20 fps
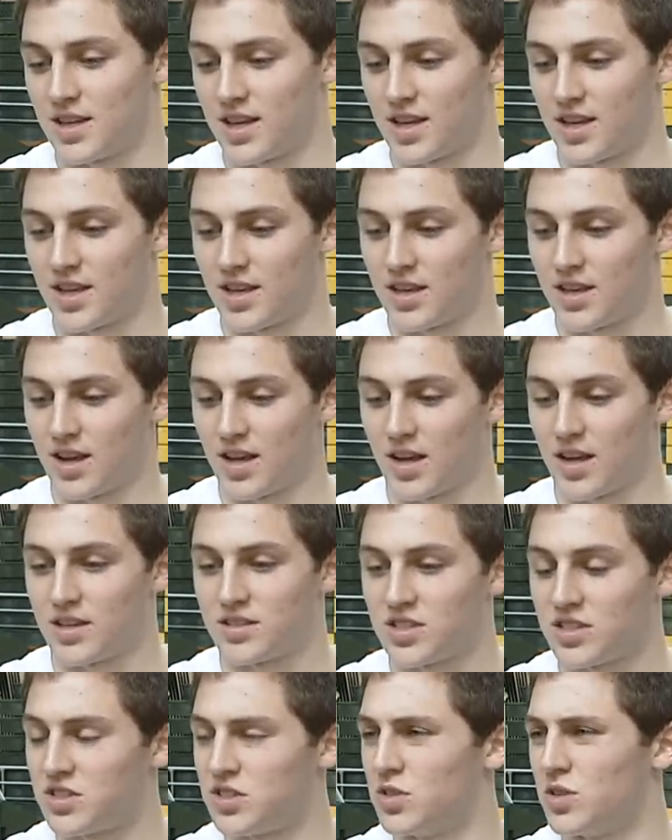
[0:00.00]
and
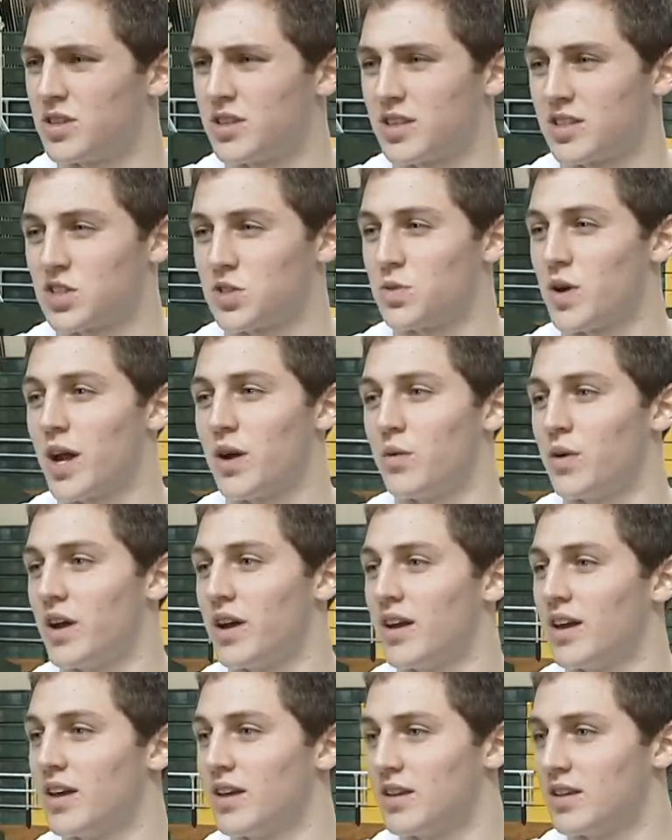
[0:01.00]
just doing things the right
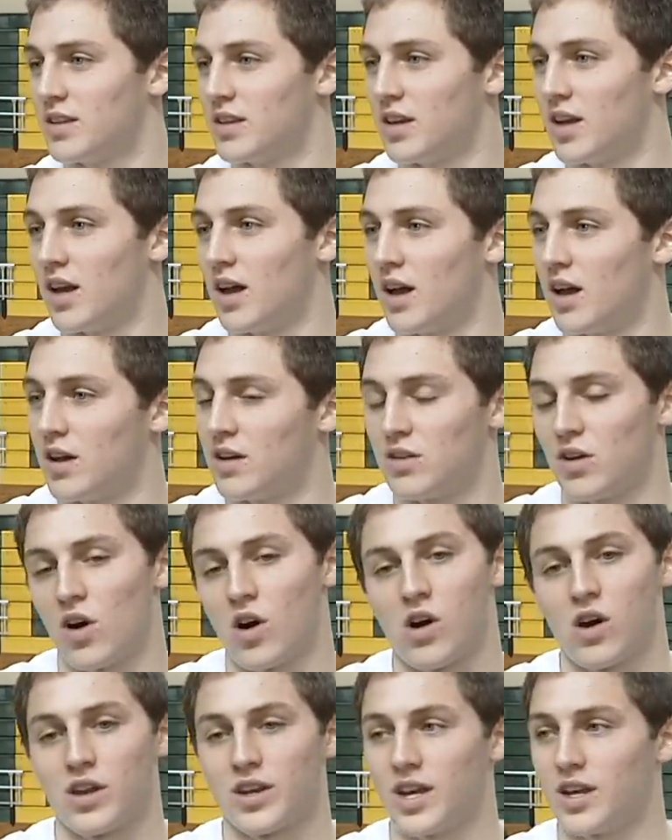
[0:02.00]
way,
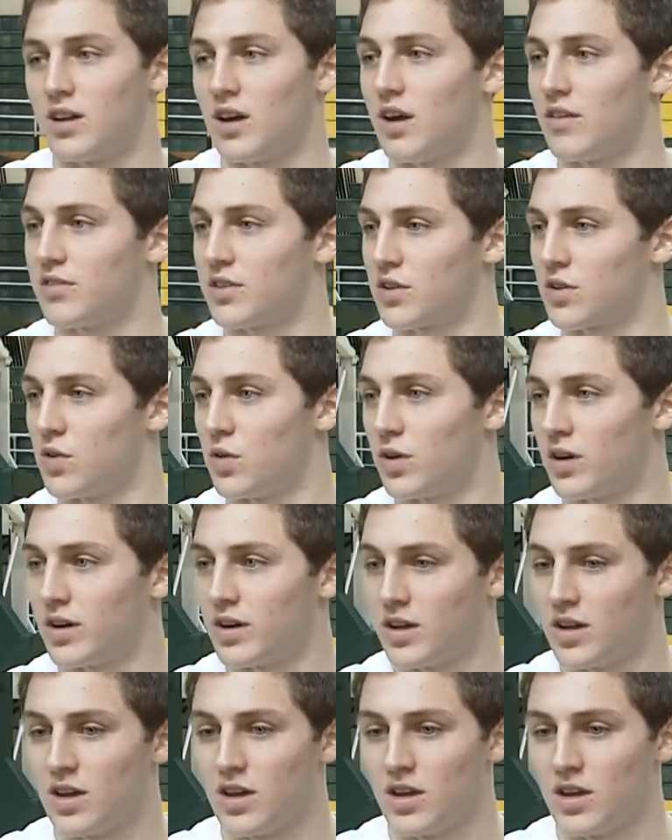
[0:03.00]
on and off the court.